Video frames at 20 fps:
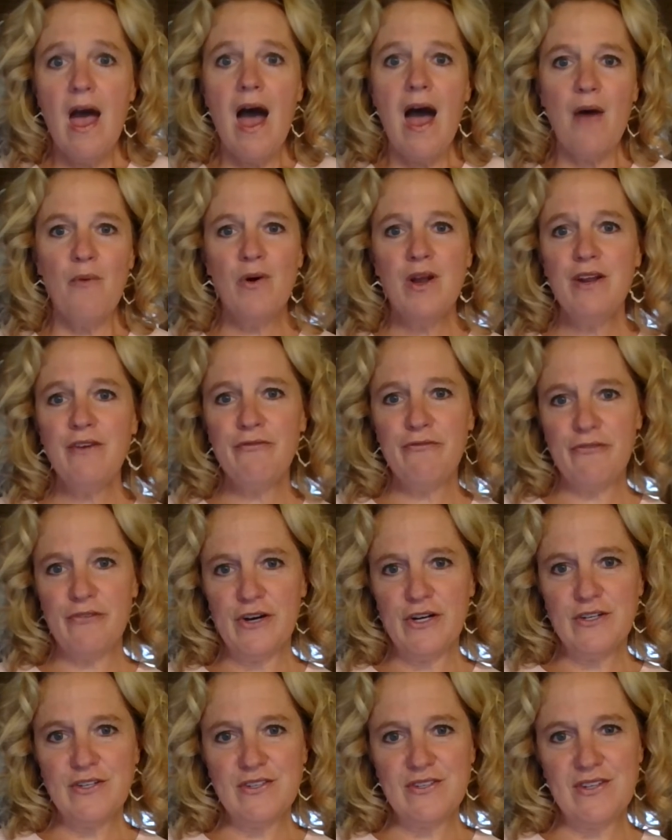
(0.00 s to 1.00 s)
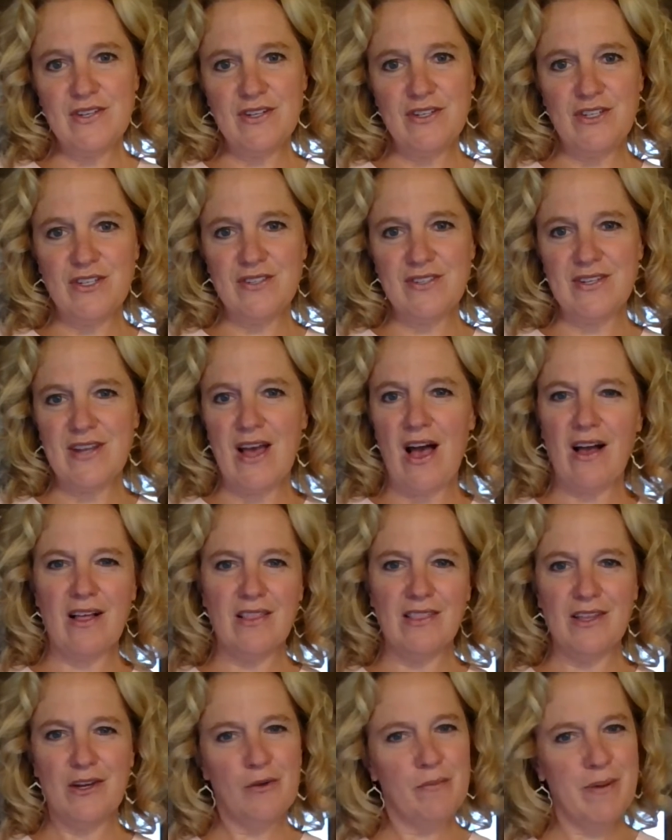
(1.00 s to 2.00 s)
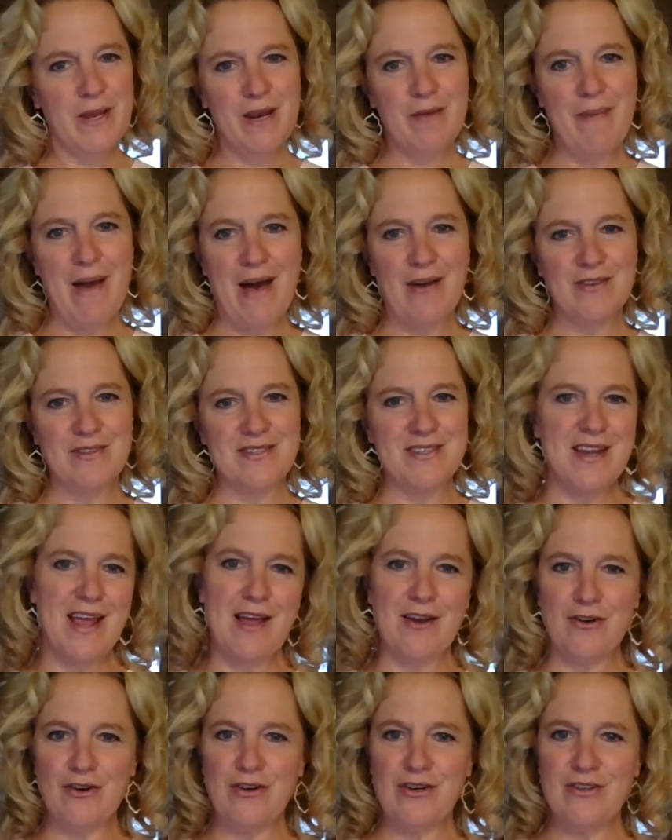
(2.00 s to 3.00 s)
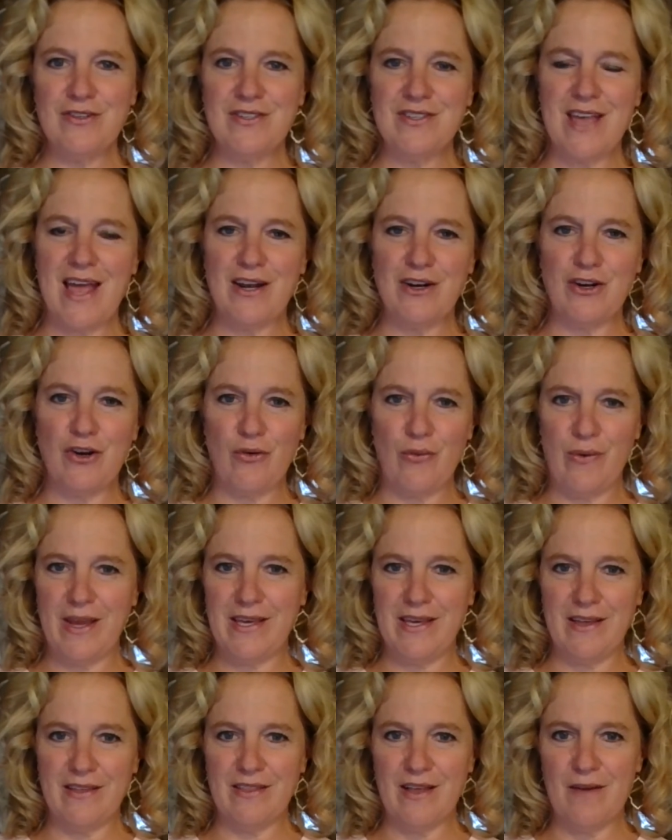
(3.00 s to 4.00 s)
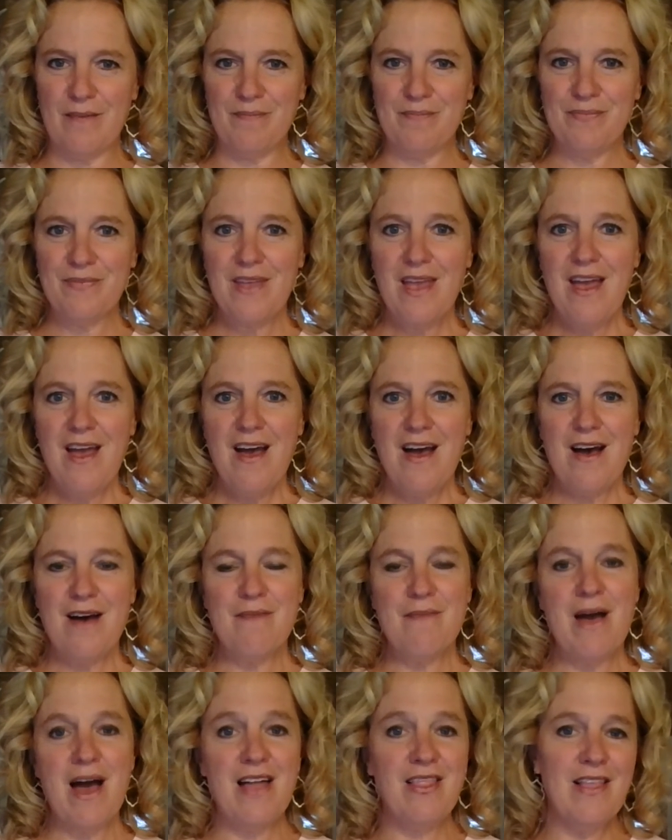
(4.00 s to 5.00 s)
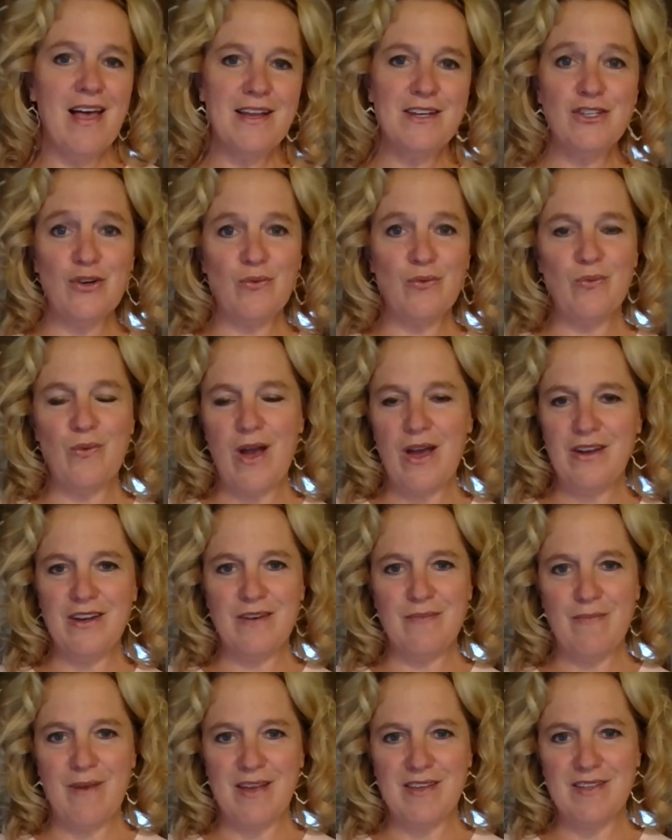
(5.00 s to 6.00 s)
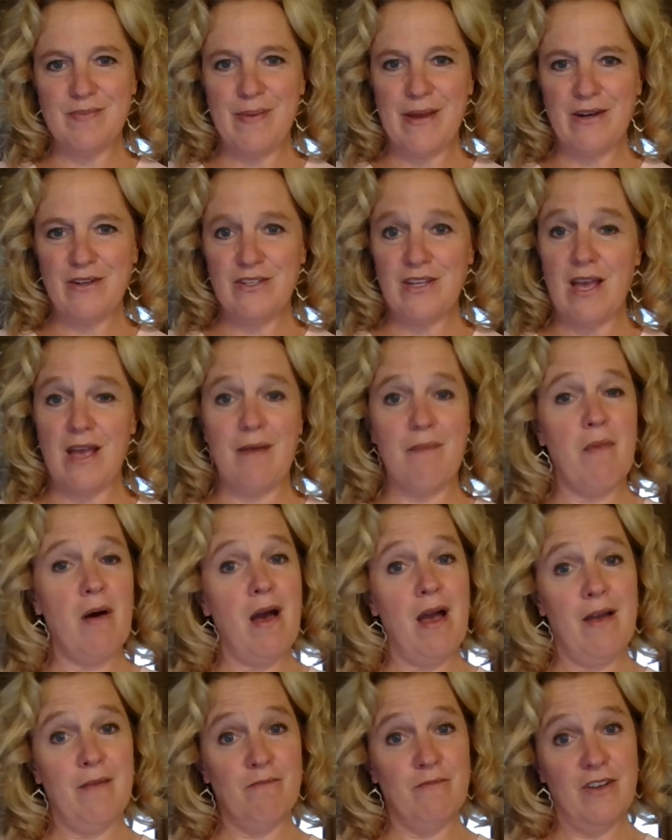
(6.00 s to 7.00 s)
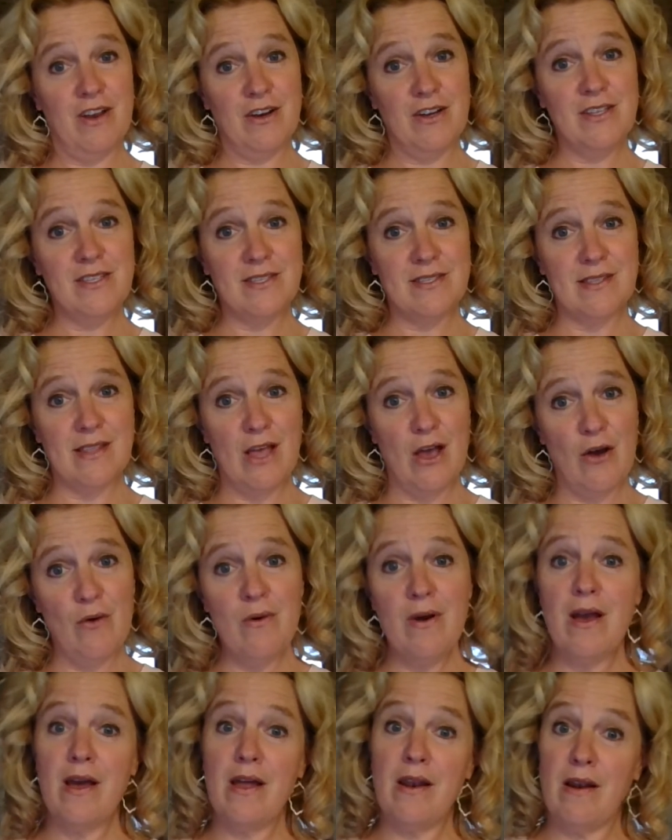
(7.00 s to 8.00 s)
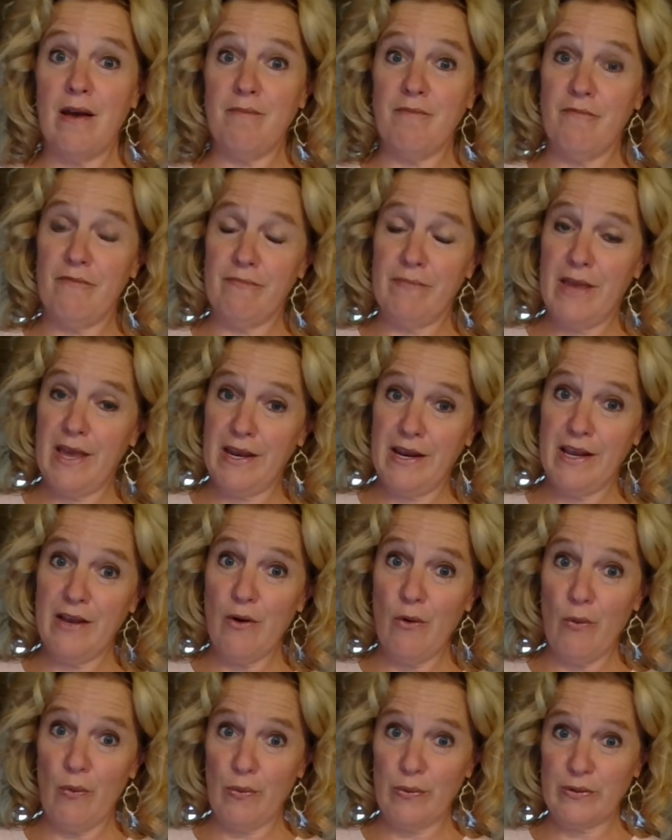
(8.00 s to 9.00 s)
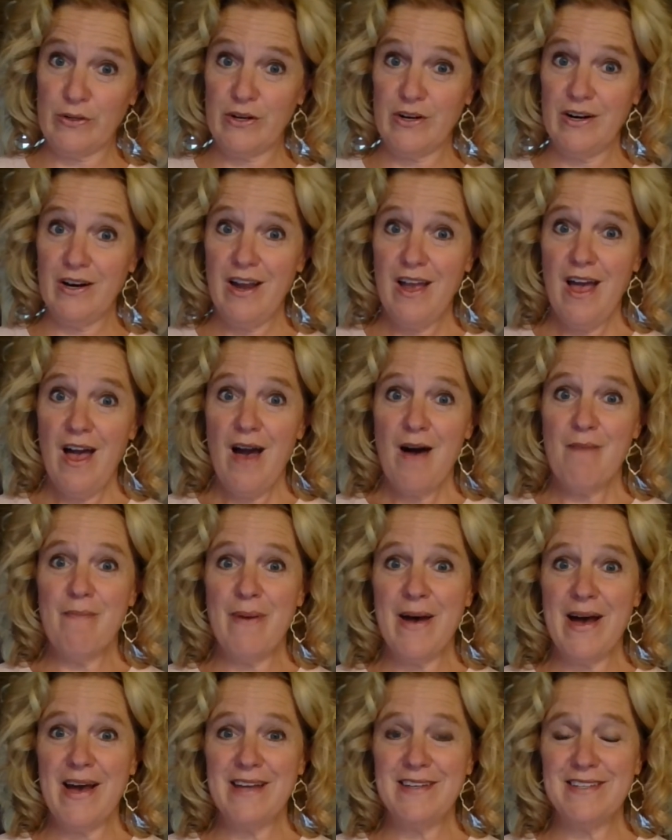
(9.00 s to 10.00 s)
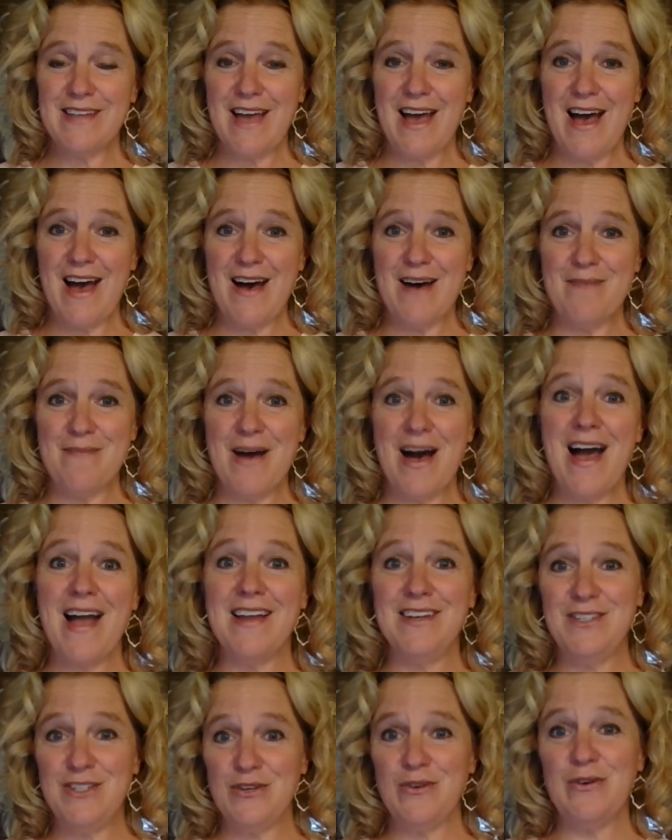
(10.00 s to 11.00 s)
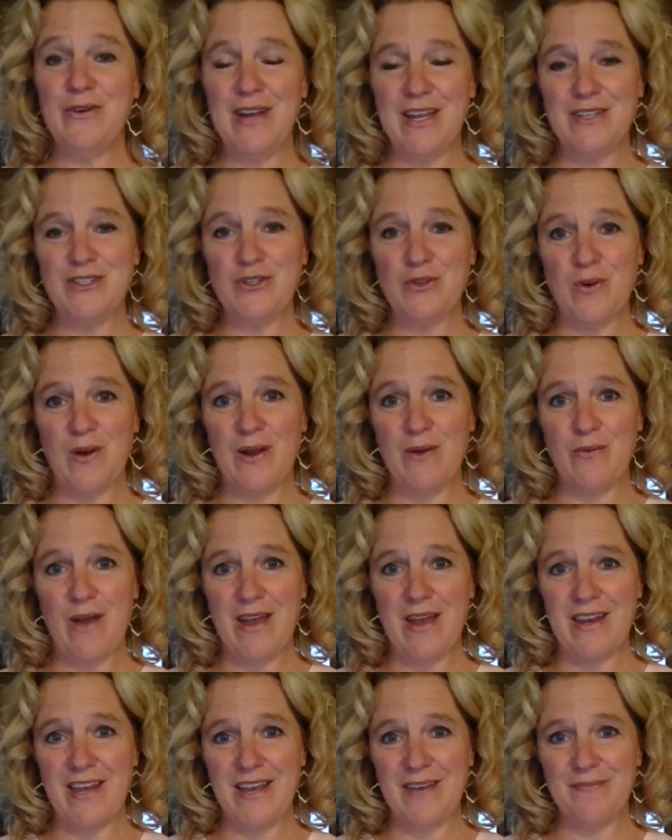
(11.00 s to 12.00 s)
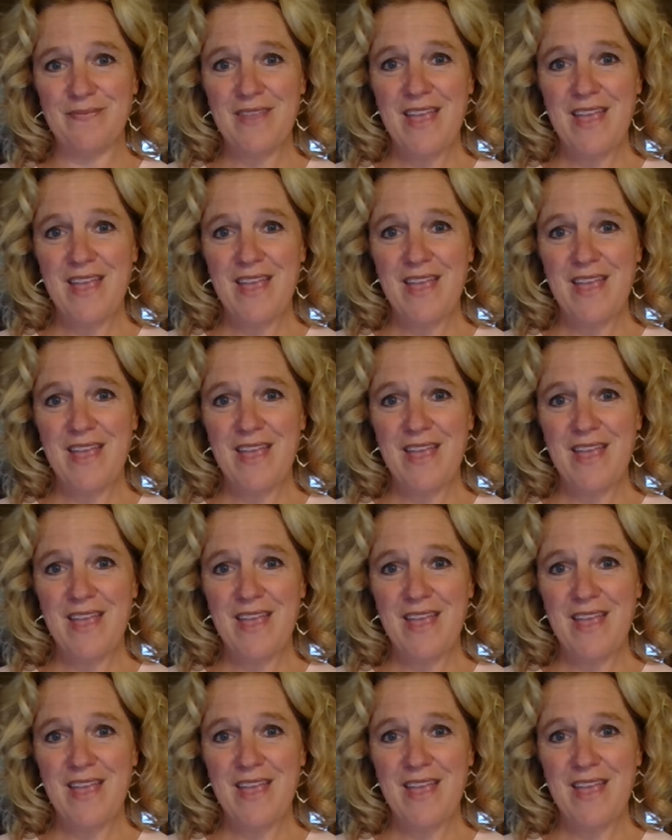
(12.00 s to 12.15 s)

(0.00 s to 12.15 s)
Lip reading: I want to first just talk a little bit about standards and curriculum. I like to run in my spare time. I'm very slow and I'm getting older, but I do enjoy running.